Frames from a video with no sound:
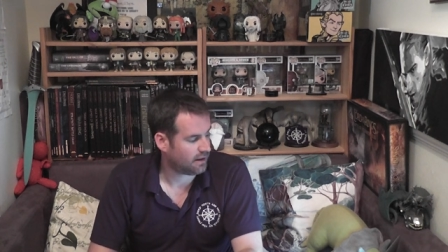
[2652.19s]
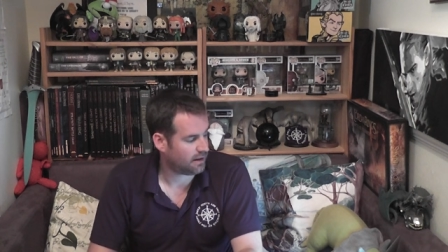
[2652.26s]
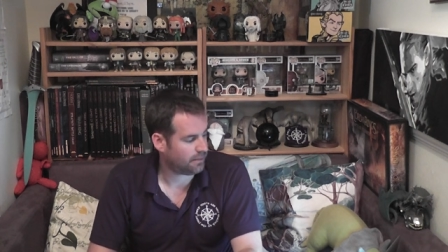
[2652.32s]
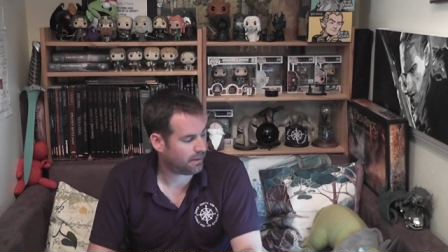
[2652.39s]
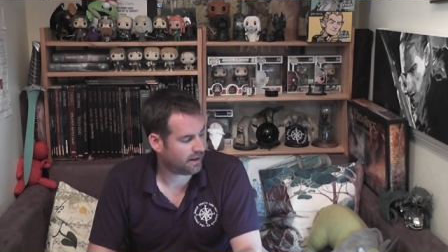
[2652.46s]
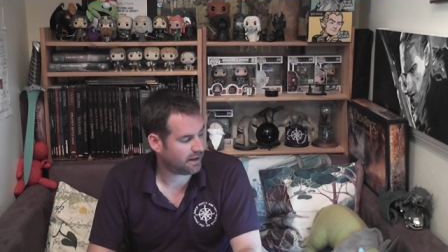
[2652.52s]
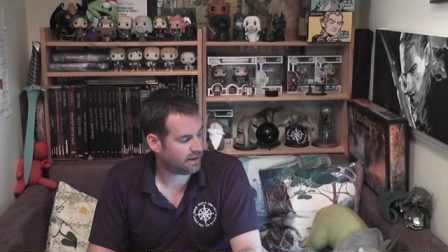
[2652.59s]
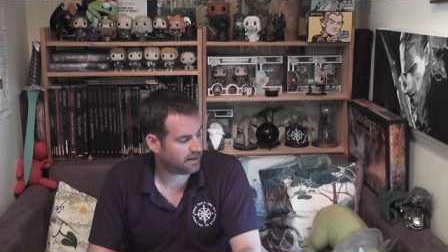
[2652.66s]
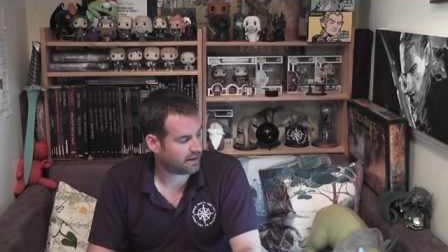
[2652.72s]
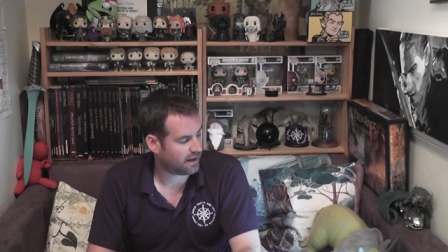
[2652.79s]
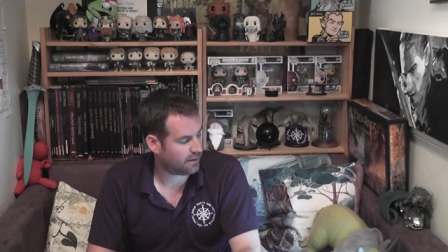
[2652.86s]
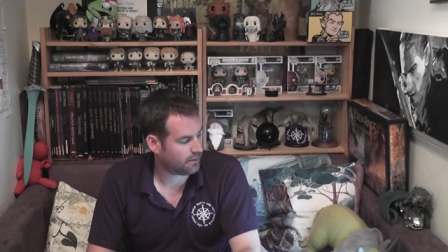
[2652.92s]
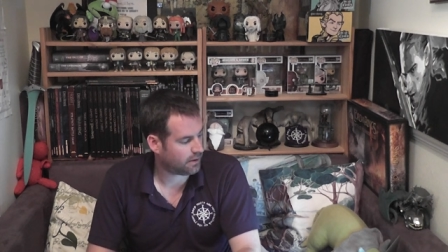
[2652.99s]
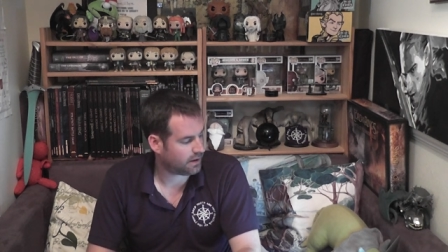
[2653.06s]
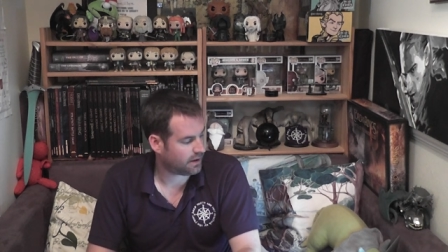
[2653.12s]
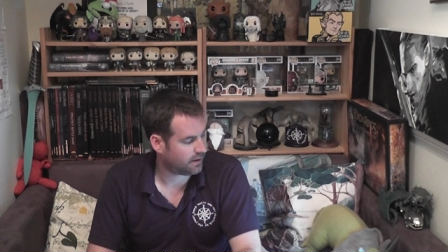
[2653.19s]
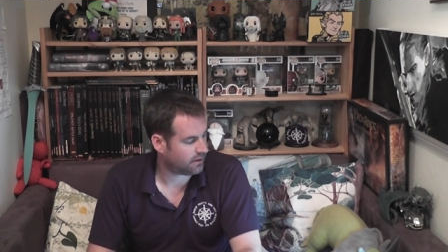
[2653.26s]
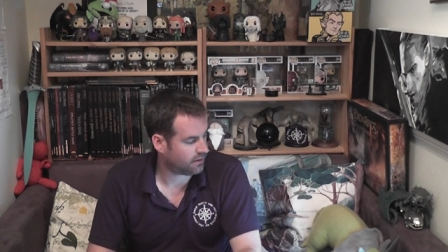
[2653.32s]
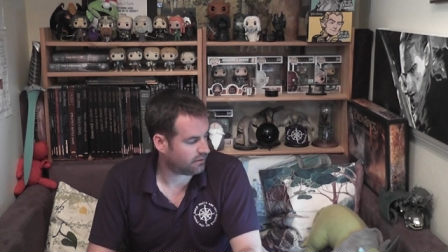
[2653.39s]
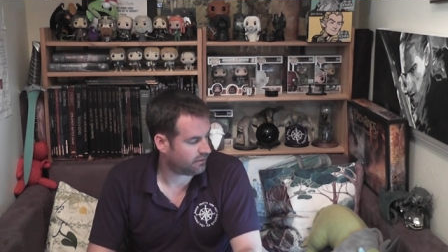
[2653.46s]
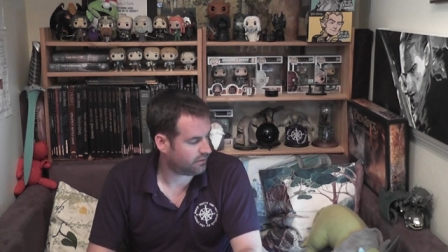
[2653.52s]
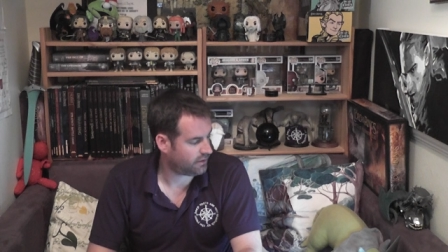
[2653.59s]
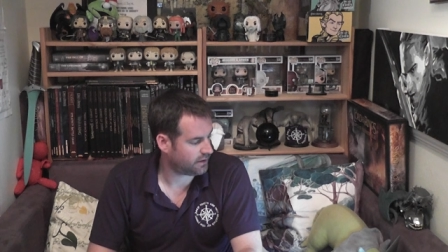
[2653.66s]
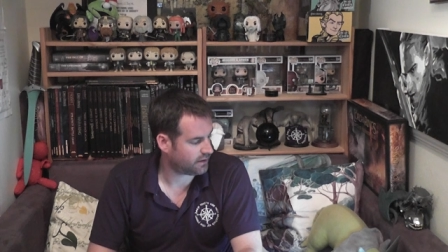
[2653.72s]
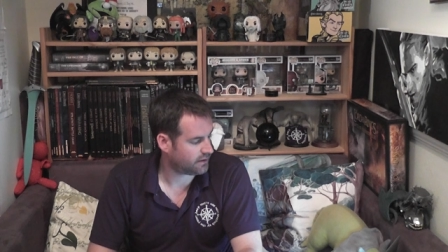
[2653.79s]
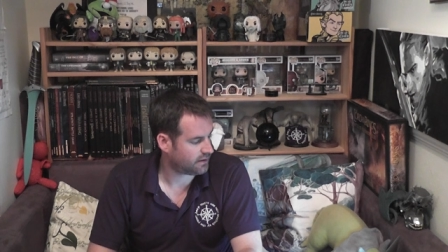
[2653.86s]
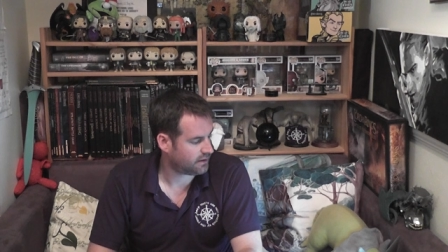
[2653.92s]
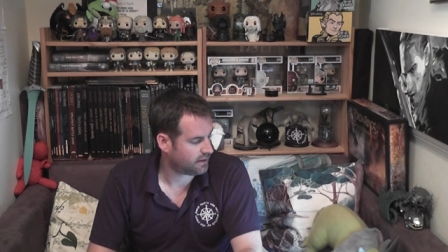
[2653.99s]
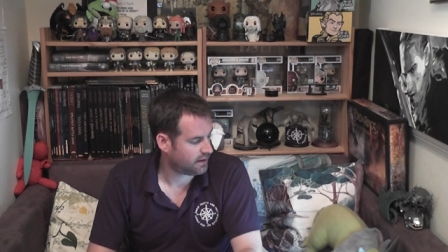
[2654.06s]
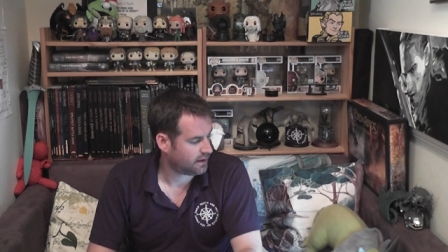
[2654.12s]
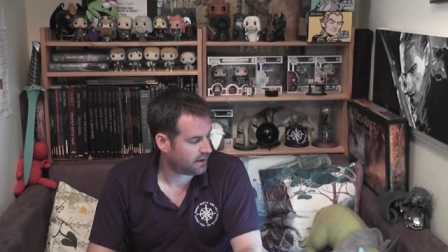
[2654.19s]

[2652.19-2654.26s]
I painted Wine on foot